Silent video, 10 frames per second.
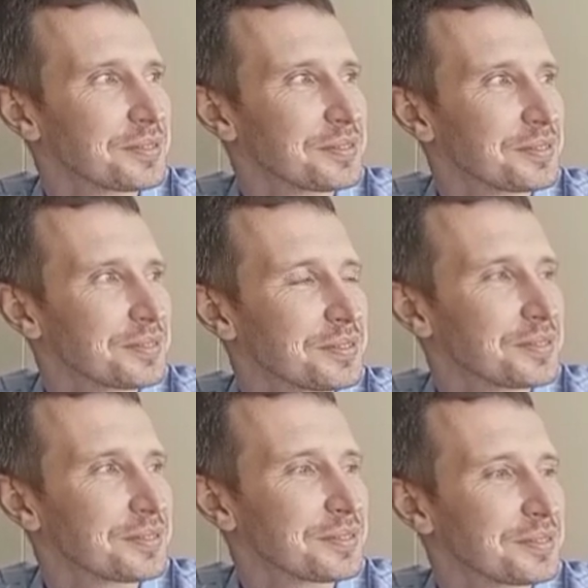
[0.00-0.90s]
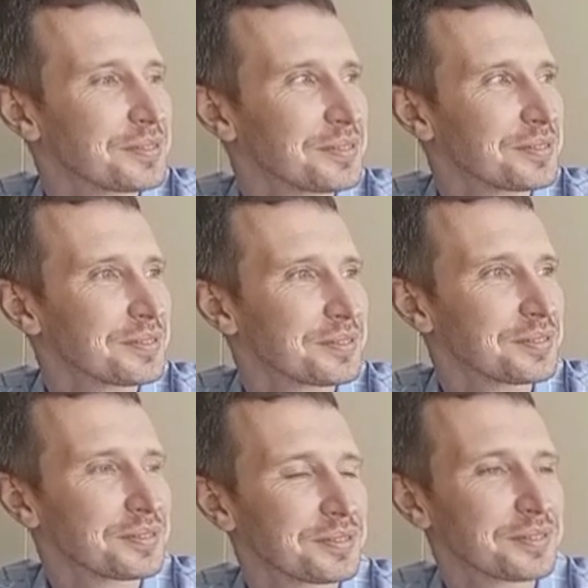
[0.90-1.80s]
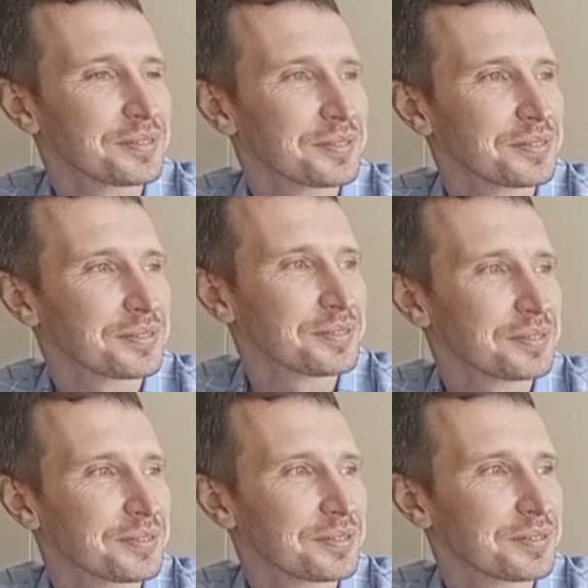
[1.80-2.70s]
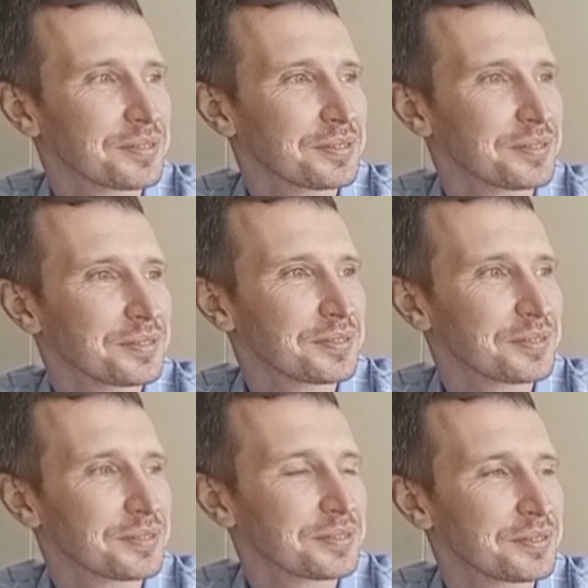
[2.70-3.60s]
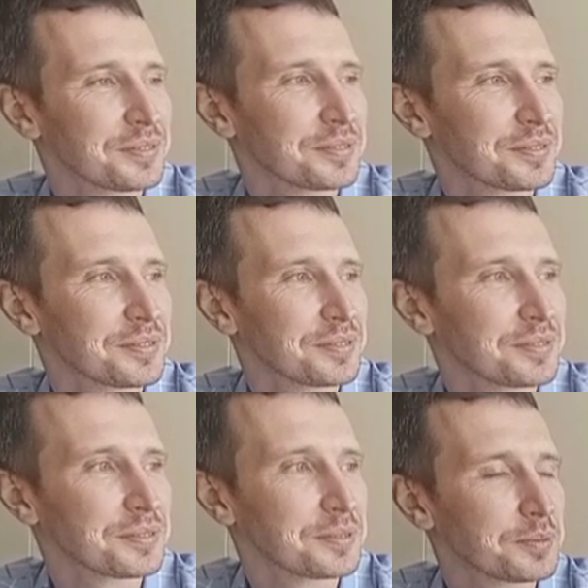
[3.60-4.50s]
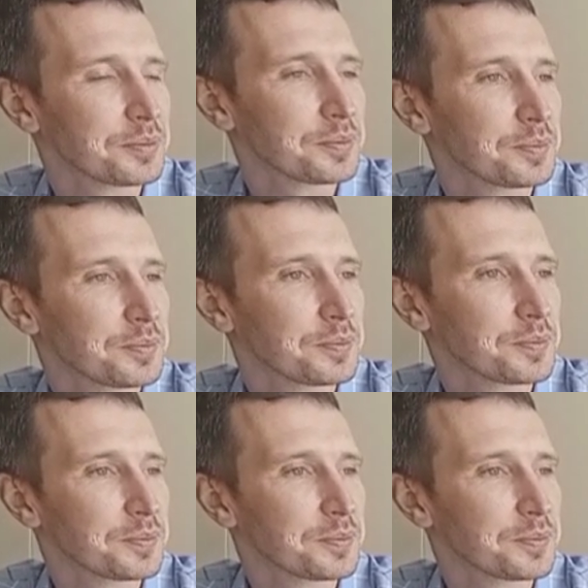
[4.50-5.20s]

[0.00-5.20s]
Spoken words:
[no speech]